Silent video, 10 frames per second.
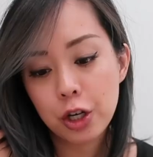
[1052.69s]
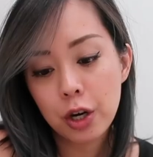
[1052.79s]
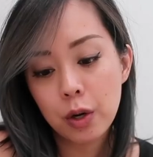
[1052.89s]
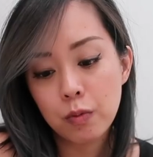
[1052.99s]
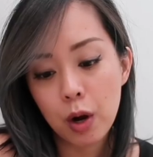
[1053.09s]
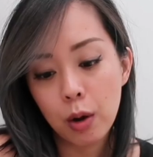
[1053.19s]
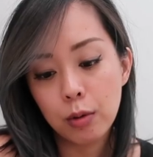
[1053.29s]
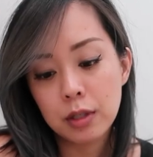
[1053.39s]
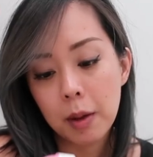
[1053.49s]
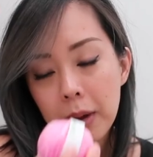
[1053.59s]
Sugar
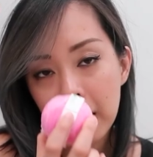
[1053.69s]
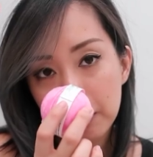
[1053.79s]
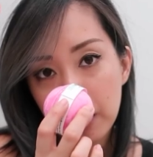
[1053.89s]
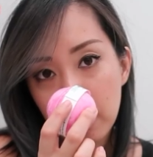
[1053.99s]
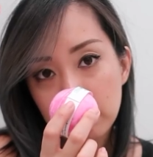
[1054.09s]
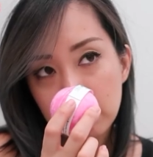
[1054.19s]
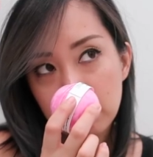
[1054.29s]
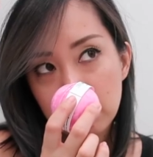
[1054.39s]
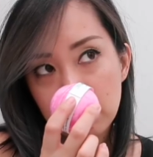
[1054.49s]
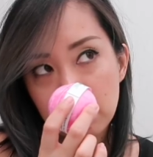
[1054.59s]
Rose Bath Bomb,
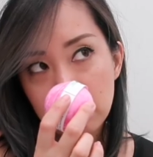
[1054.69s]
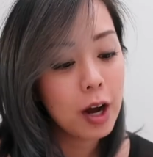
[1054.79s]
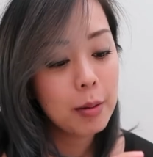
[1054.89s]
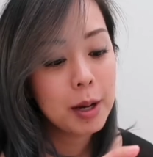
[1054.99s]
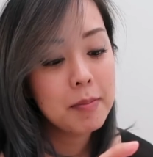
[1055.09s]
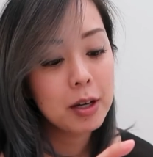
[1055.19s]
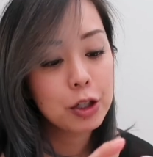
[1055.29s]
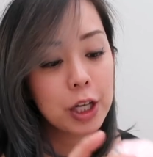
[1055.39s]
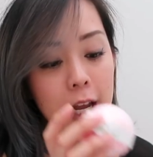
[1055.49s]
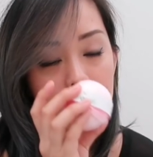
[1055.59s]
Strawberry
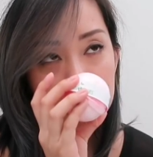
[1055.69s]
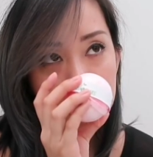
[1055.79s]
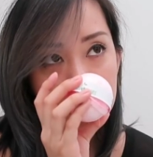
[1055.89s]
Milkshake,